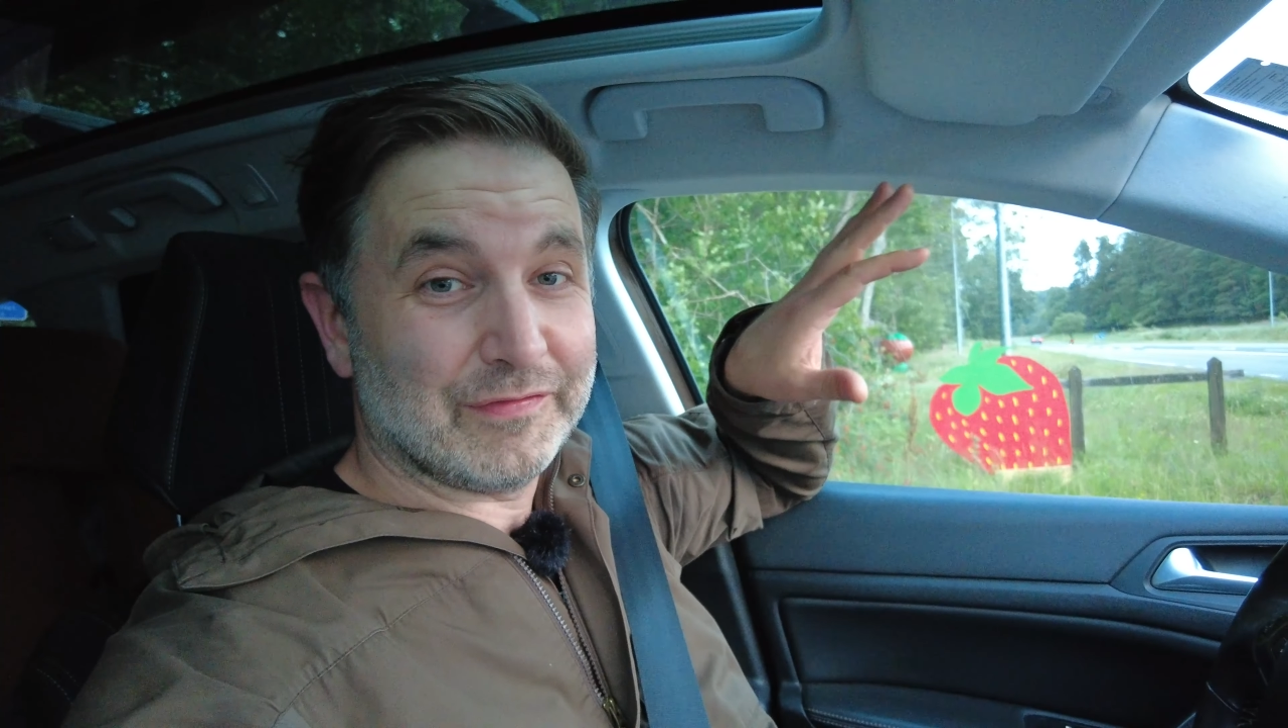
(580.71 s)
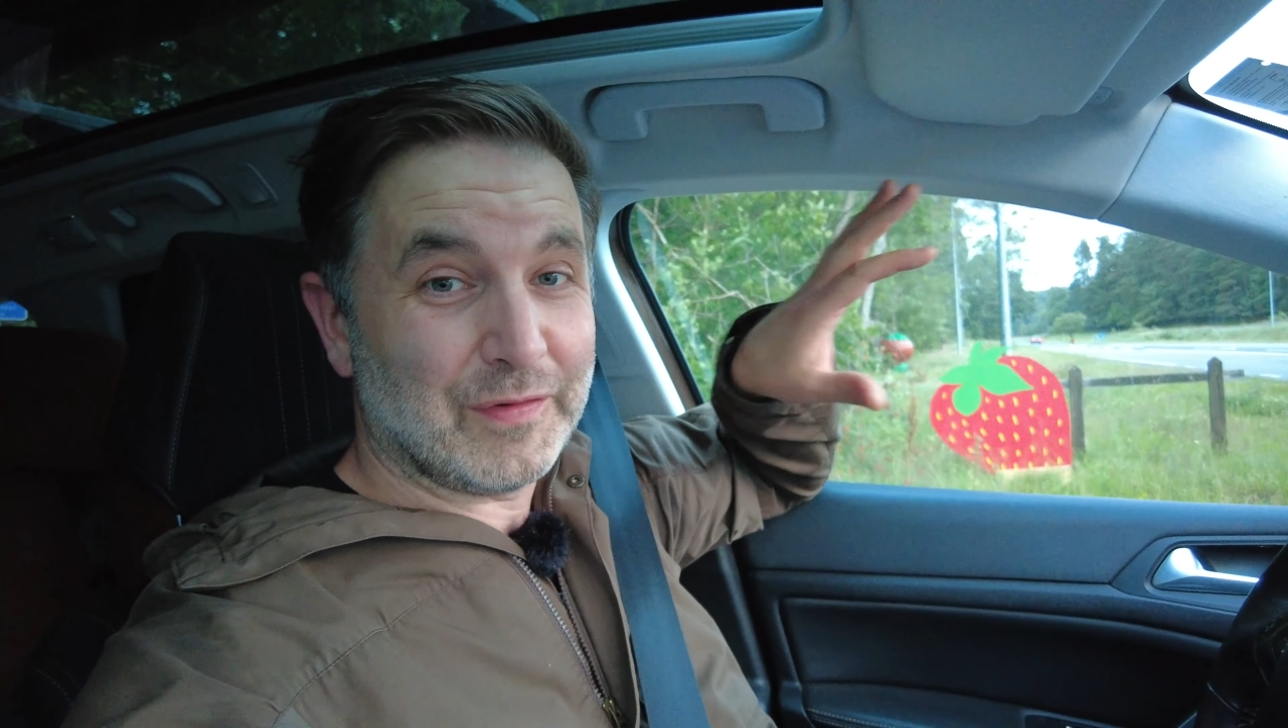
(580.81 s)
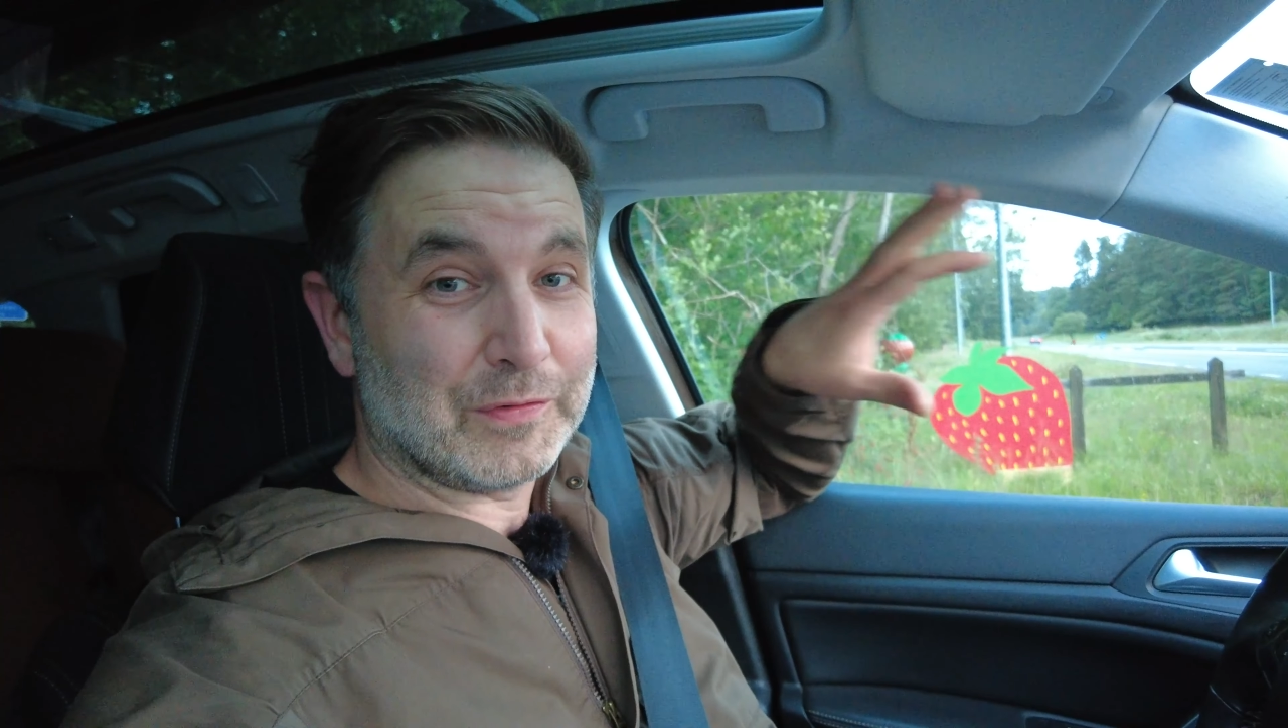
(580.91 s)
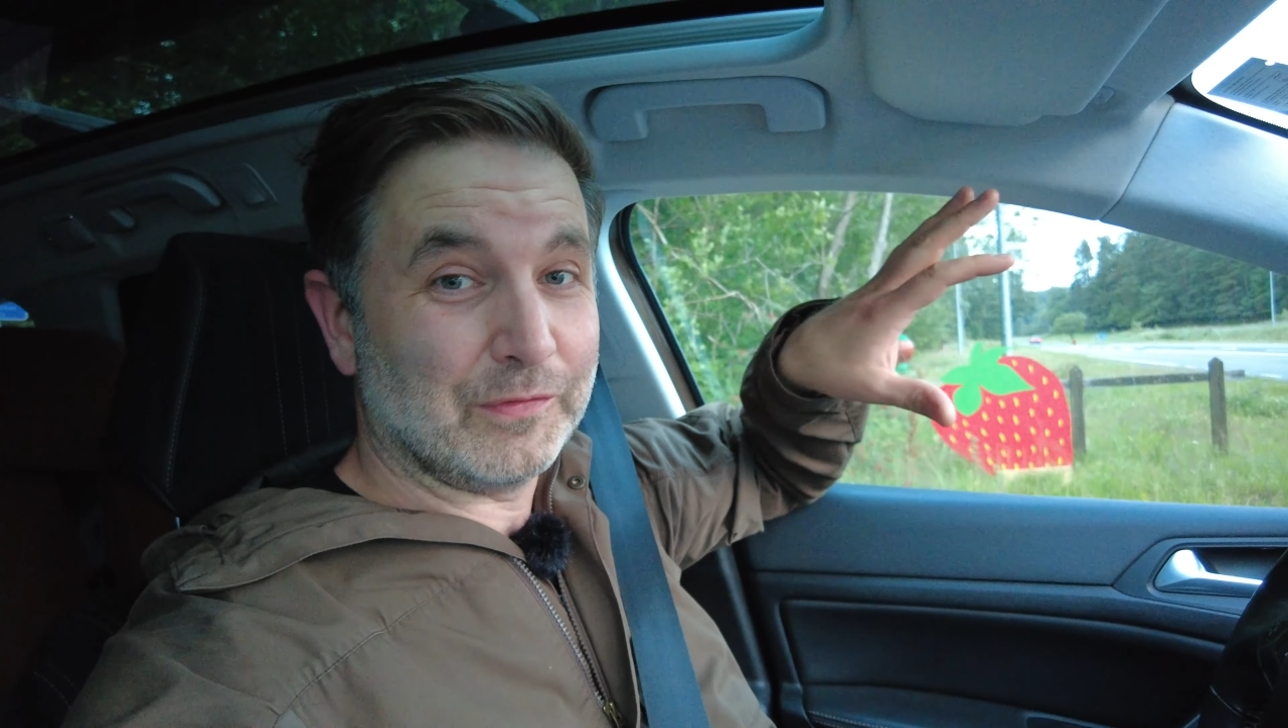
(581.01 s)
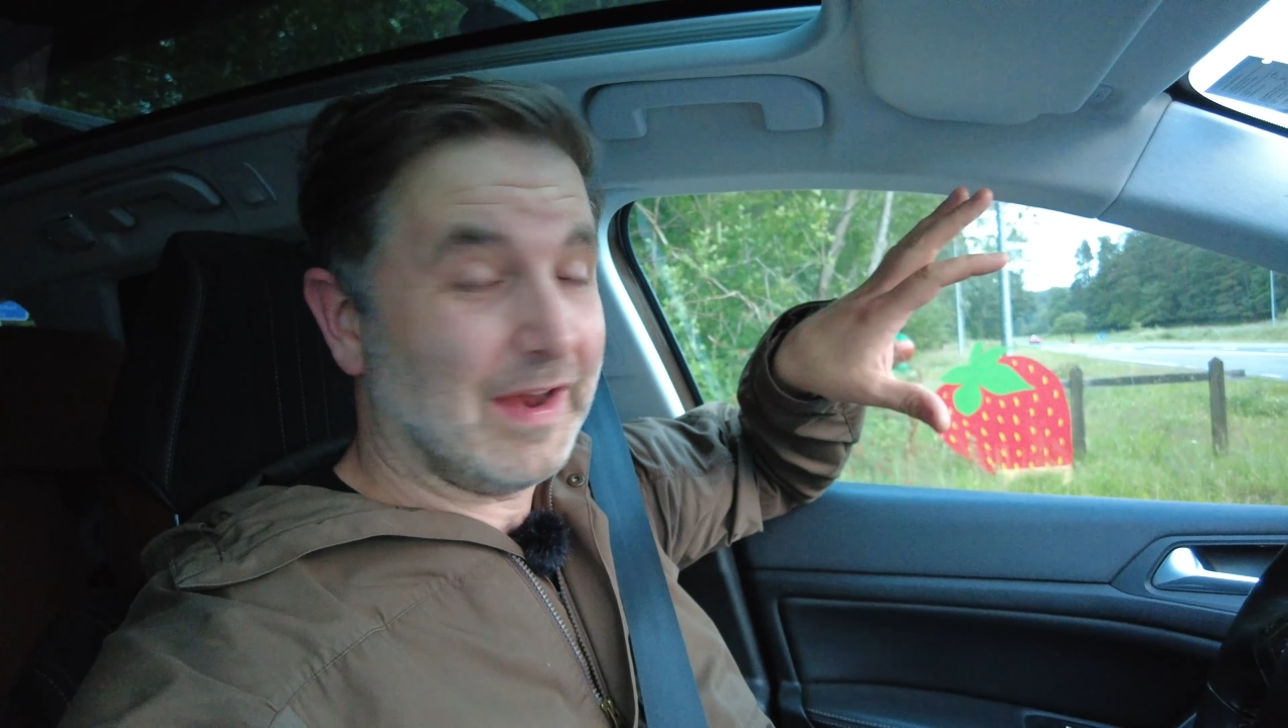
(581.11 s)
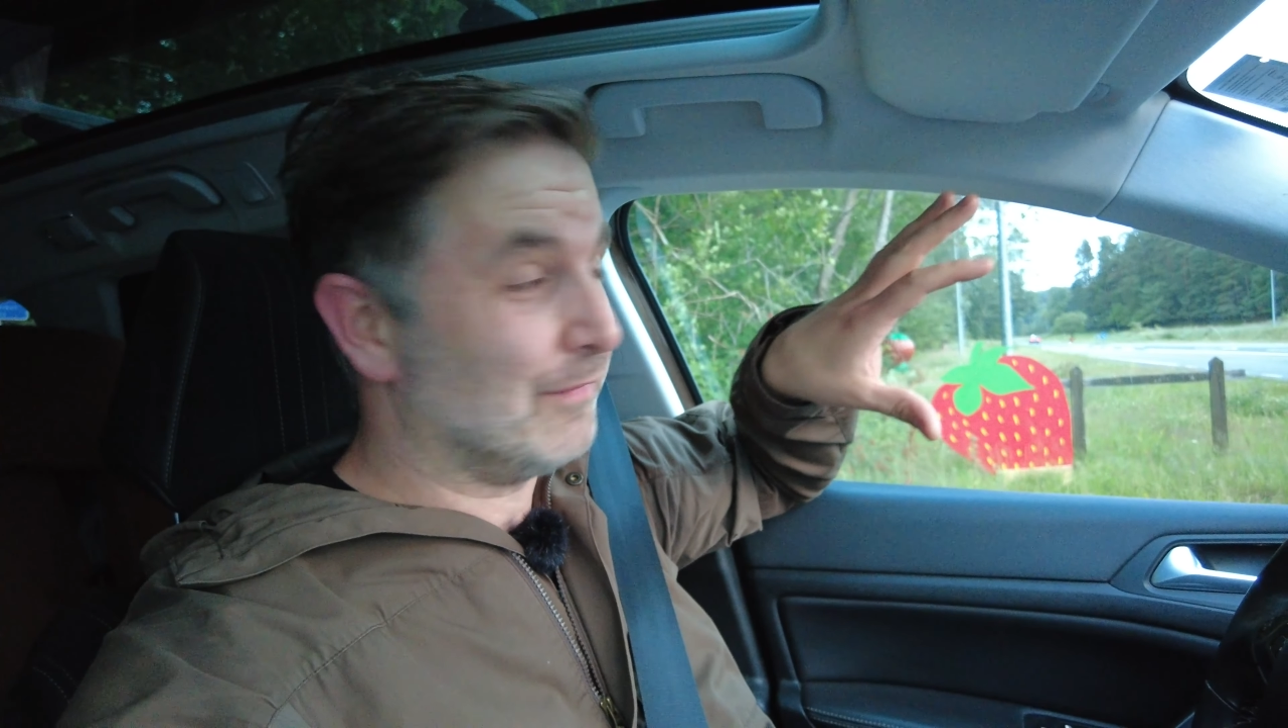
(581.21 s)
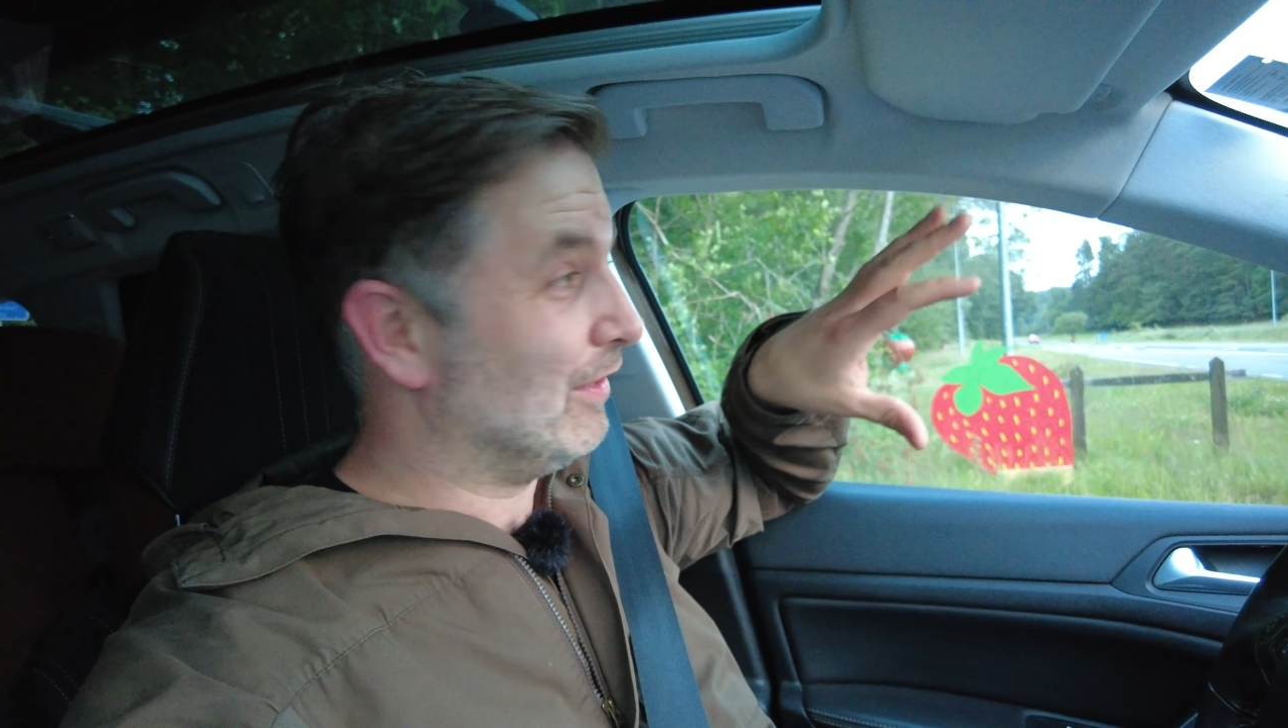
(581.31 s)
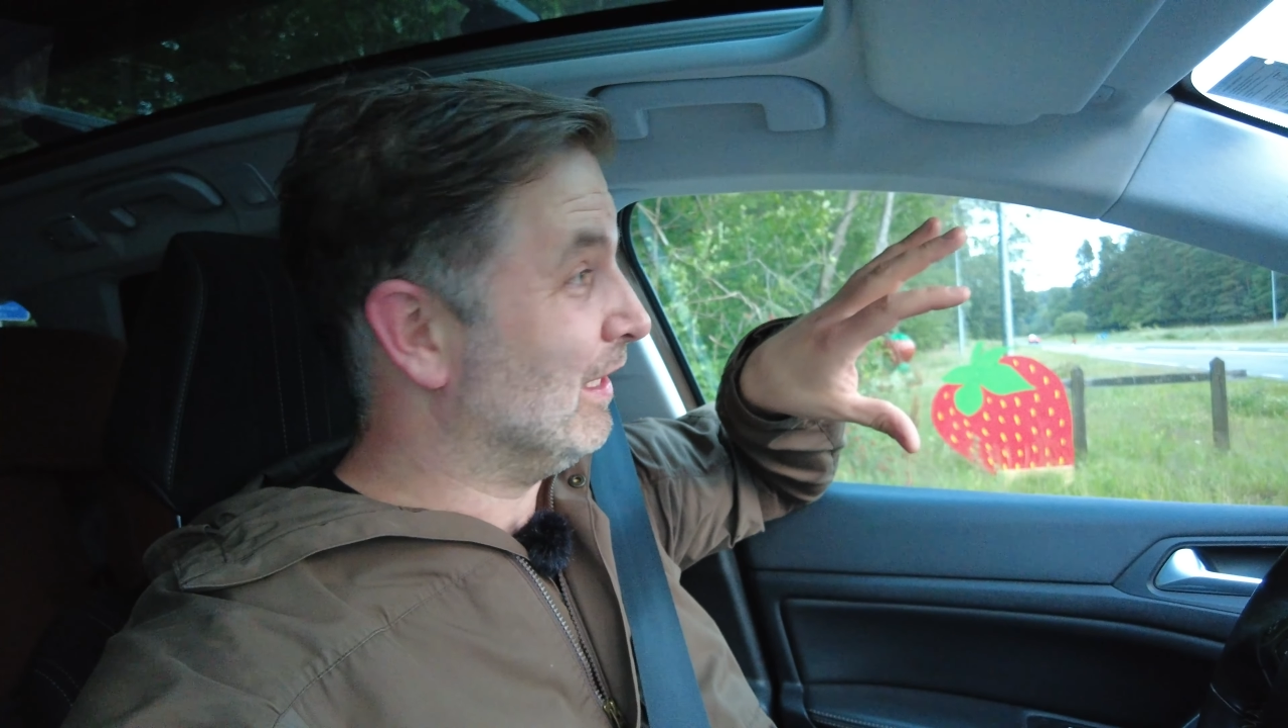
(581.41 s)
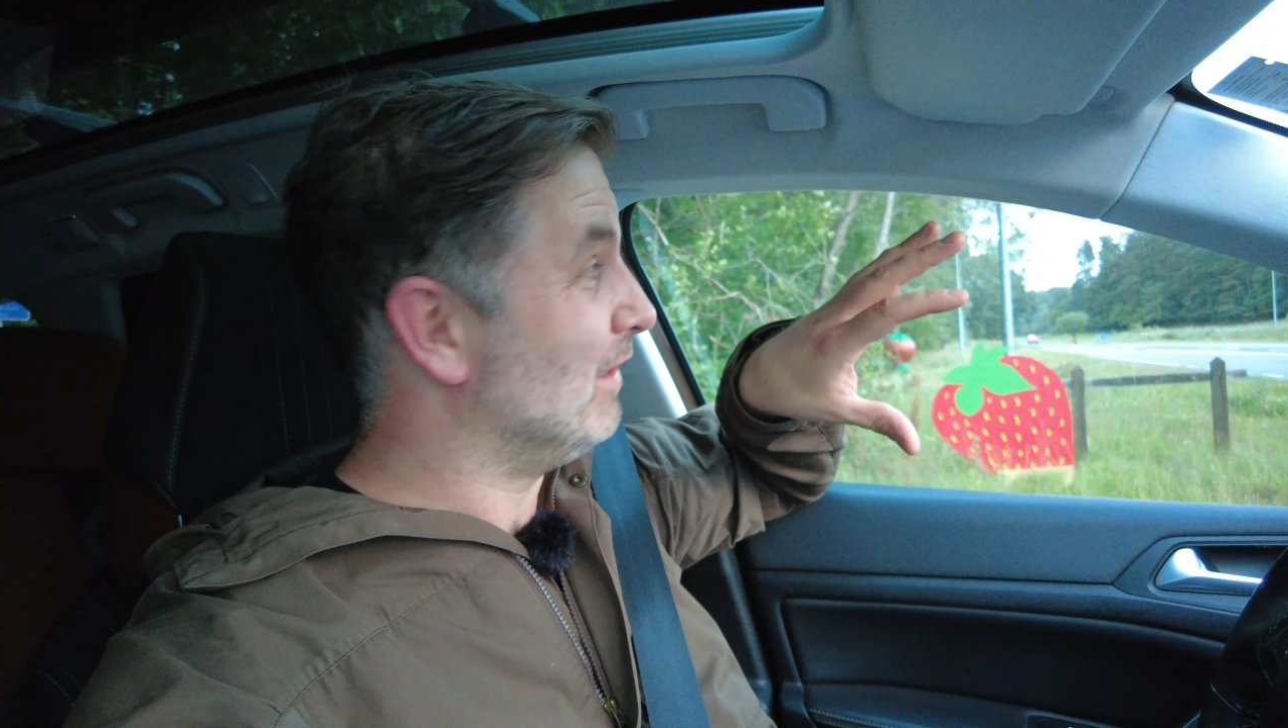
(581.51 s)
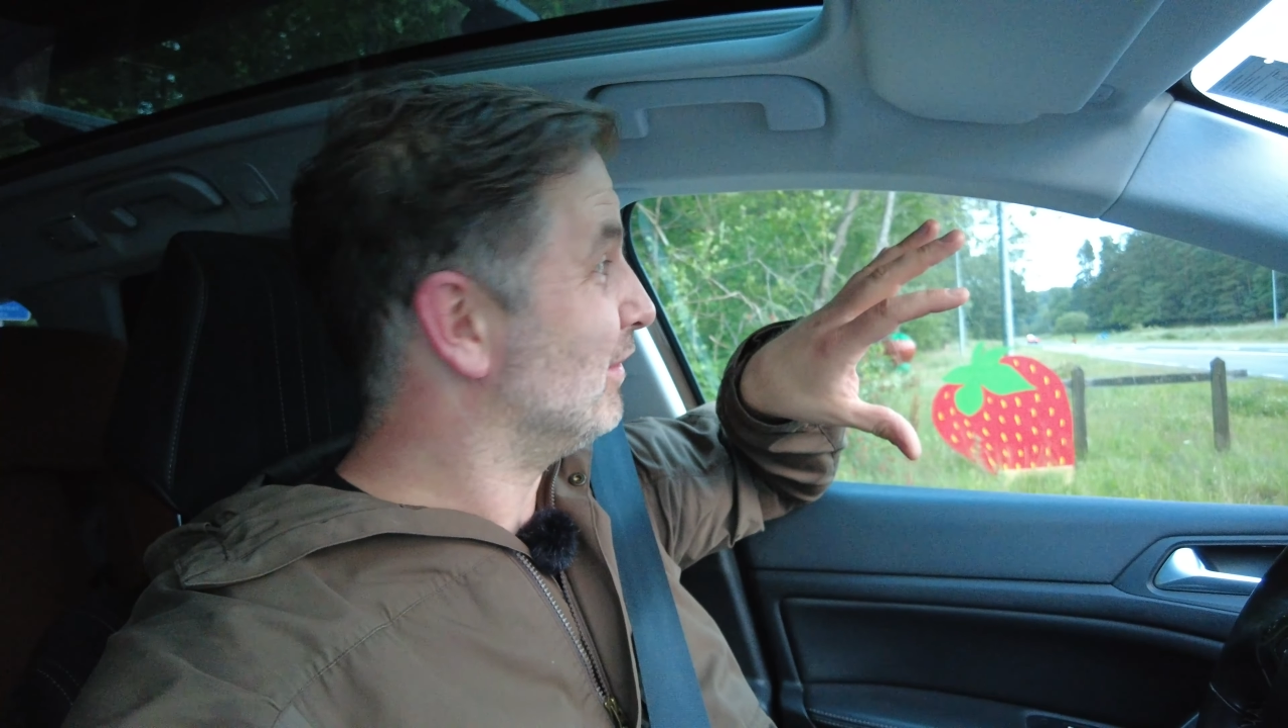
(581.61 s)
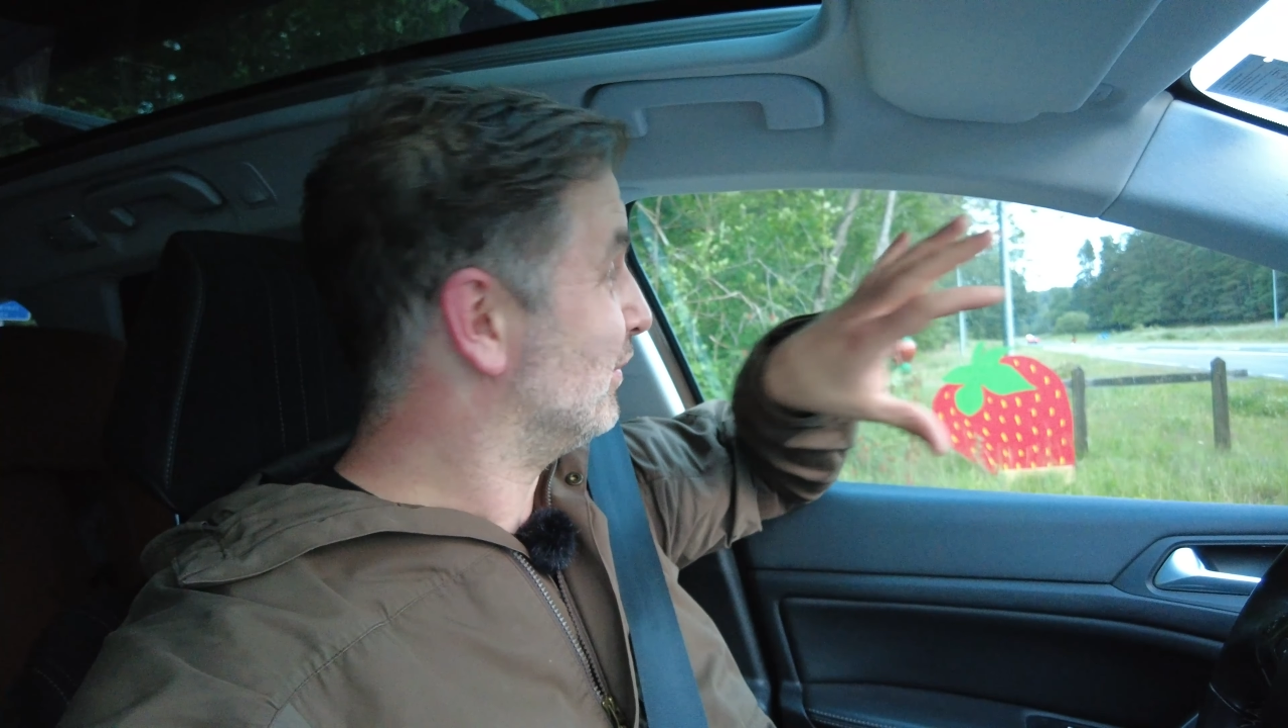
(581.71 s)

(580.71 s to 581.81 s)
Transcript: photographed in